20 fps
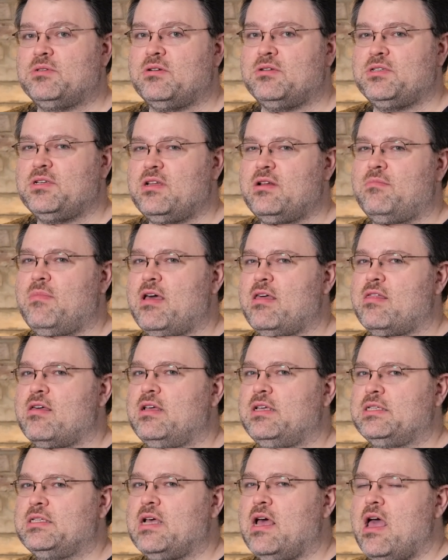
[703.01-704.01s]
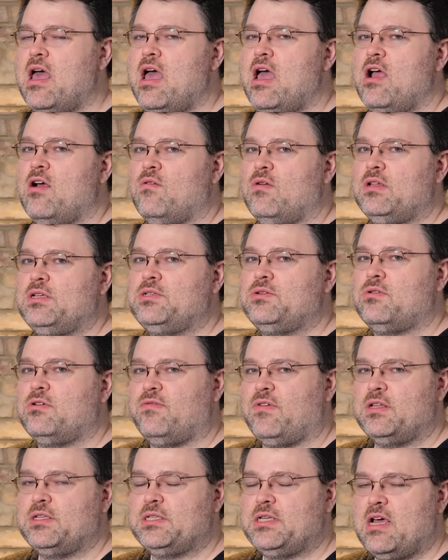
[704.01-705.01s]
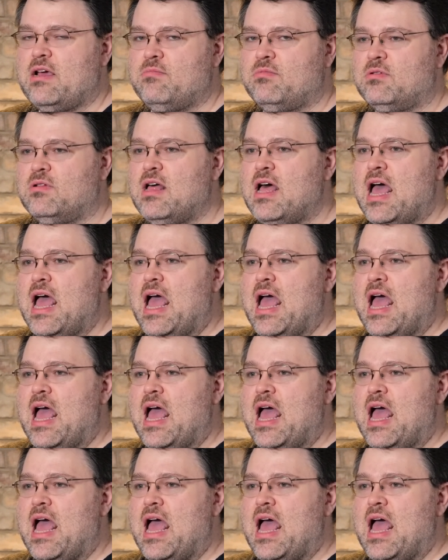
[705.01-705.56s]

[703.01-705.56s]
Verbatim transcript: So it's gonna make things really sort of unstable.